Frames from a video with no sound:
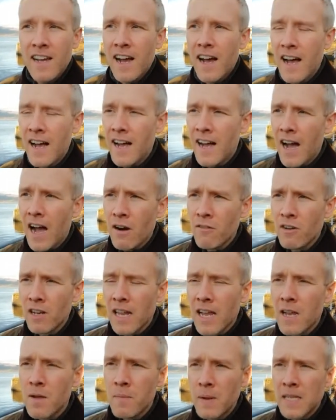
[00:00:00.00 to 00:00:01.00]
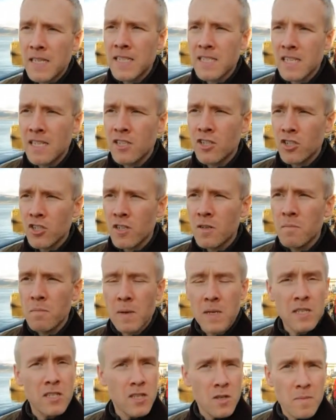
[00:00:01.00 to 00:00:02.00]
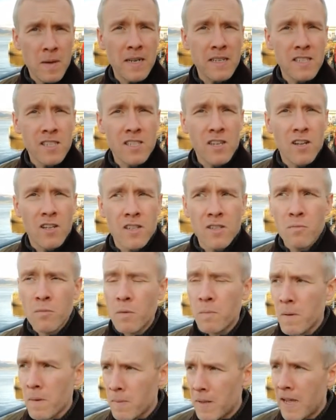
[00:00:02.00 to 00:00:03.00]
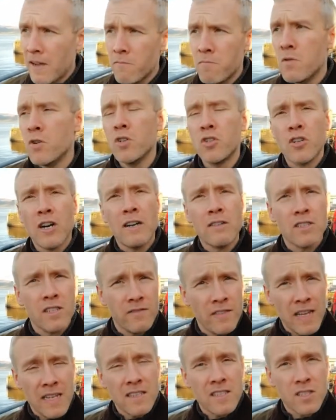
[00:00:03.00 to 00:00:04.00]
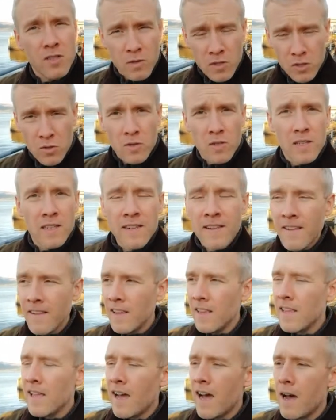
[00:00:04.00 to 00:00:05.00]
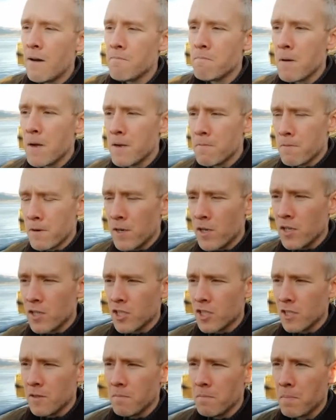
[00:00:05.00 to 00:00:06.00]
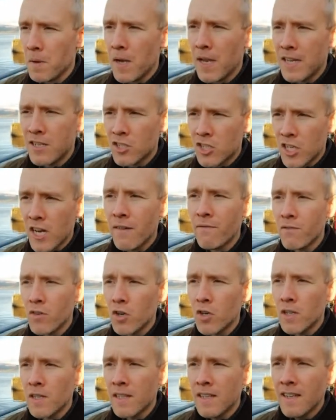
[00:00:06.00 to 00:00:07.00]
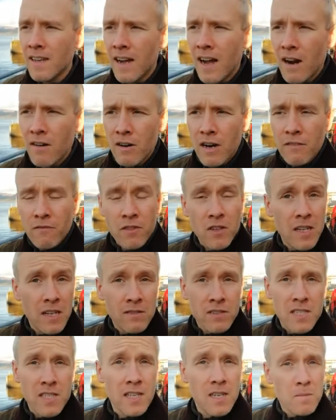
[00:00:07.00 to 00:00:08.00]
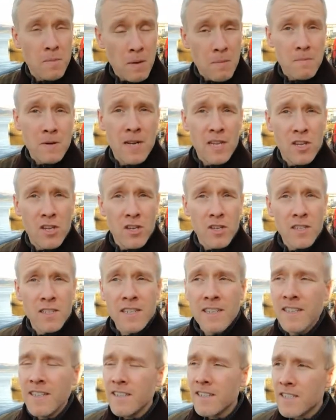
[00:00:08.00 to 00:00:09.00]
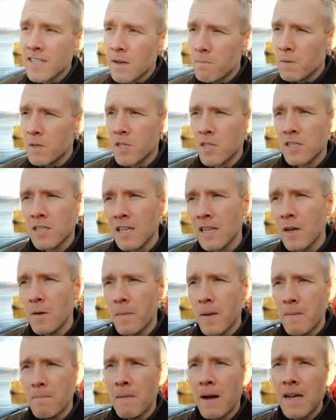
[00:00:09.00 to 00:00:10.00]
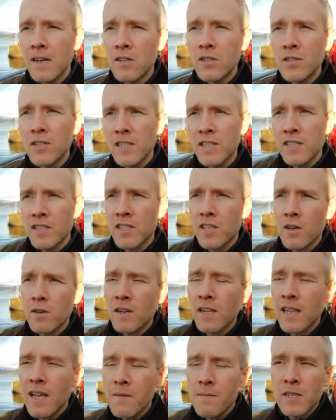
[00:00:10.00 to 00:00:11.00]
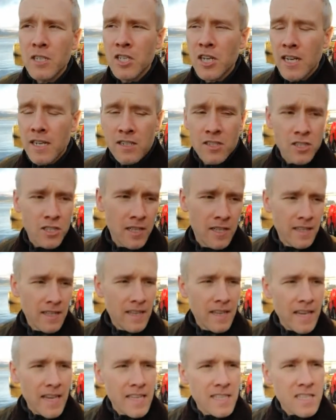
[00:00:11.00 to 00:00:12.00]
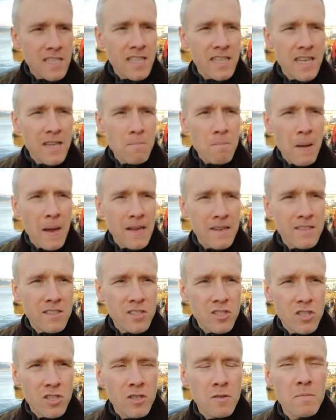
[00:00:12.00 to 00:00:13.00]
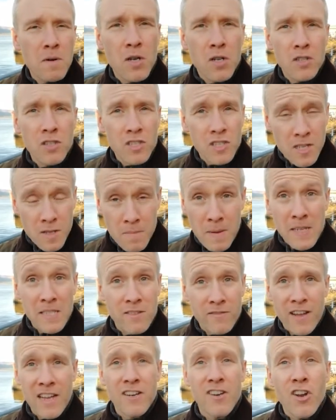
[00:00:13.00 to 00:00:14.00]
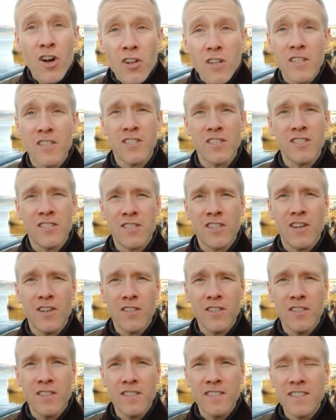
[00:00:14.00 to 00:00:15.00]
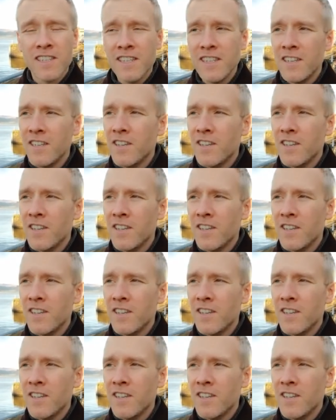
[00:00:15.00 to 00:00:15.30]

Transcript: Our reliability shouldn't be too bad in Scotland. We'll probably have more drought events, which will hamper production, but in general, our rainfall levels are going to be pretty good. Temperatures a little bit milder, so climate change isn't going to impact too much, to the best of our knowledge, in Scotland,